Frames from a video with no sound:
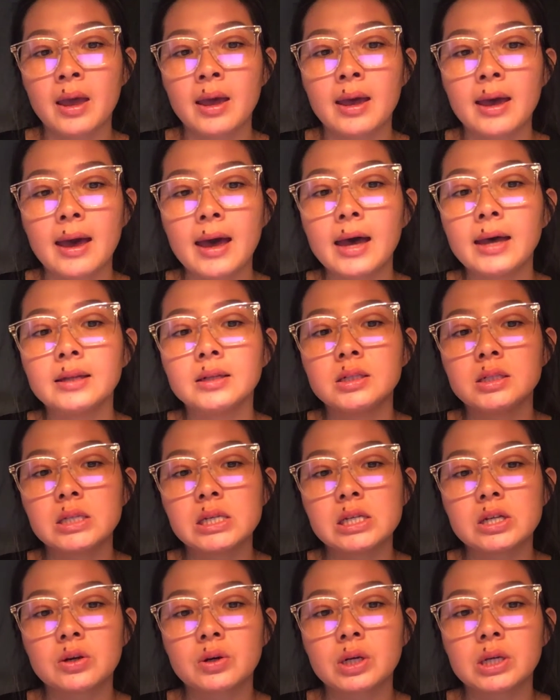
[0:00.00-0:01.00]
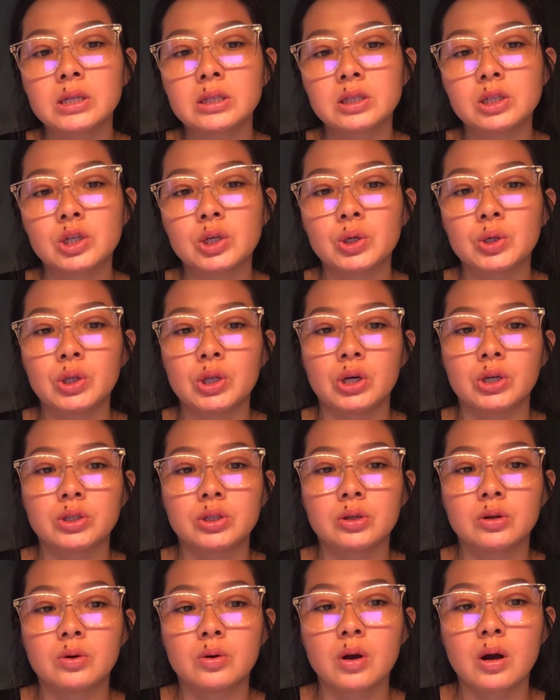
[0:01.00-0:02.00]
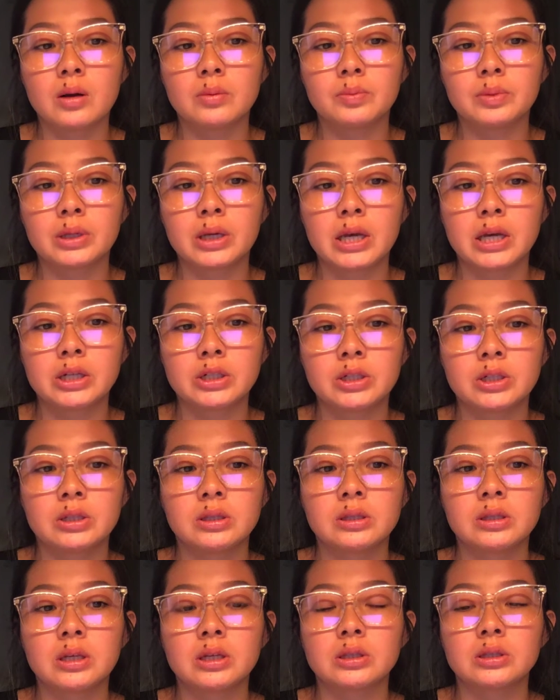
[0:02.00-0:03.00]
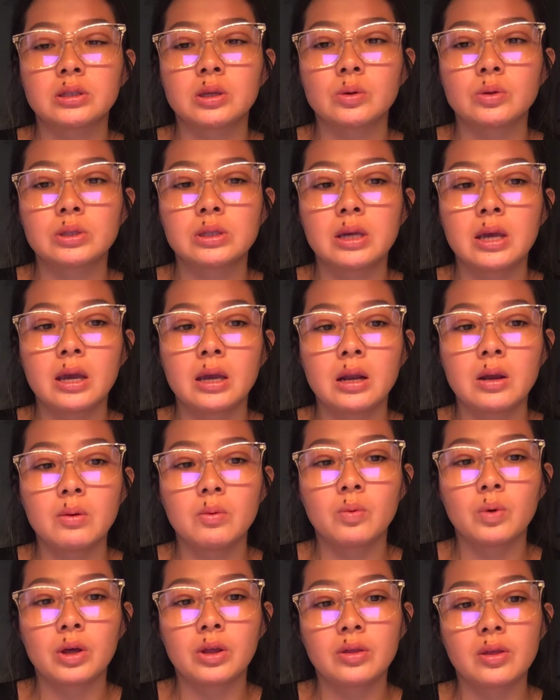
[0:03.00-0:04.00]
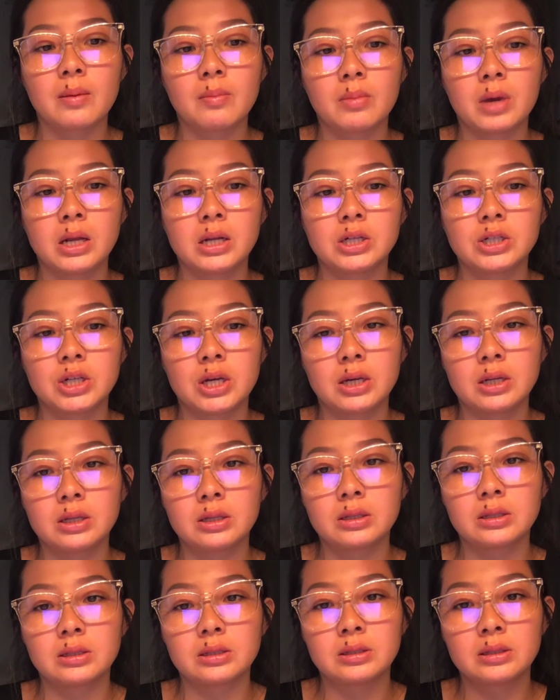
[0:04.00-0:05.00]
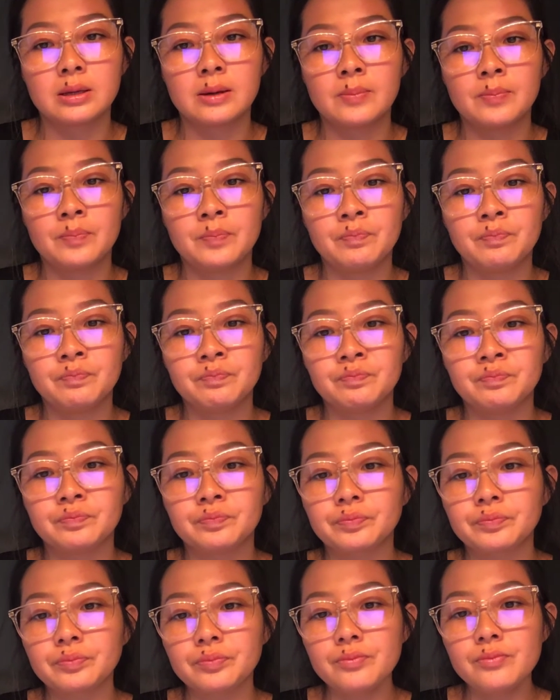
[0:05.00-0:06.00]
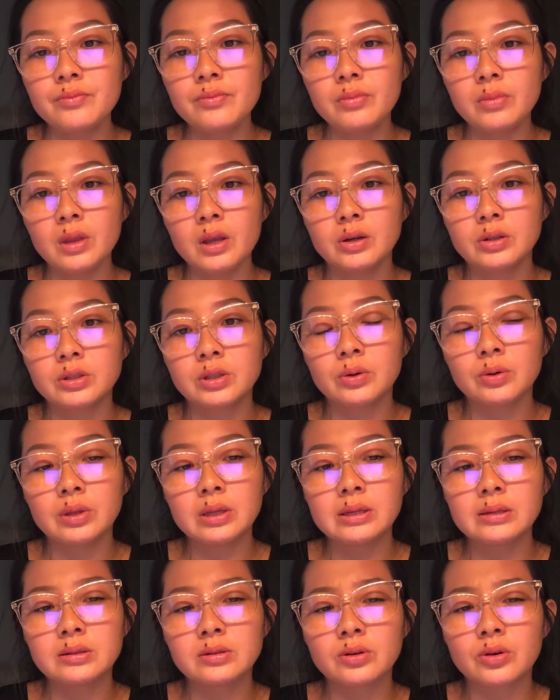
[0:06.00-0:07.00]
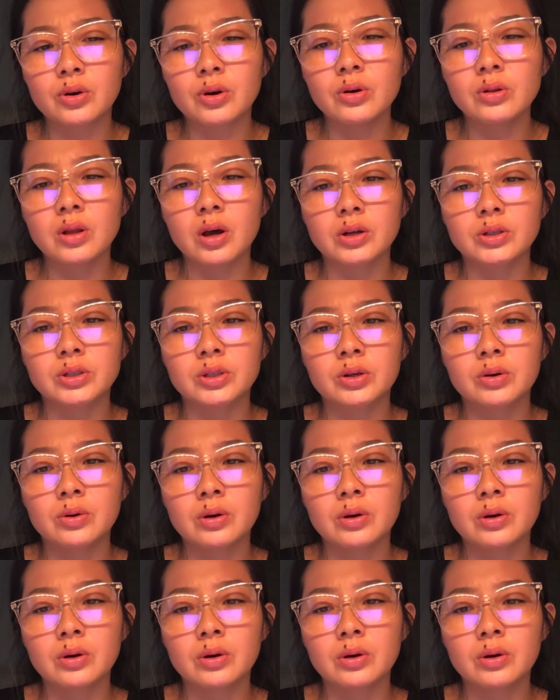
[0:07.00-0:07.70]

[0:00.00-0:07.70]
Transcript: and decrease neurological complications associated with meningitis. So these neurological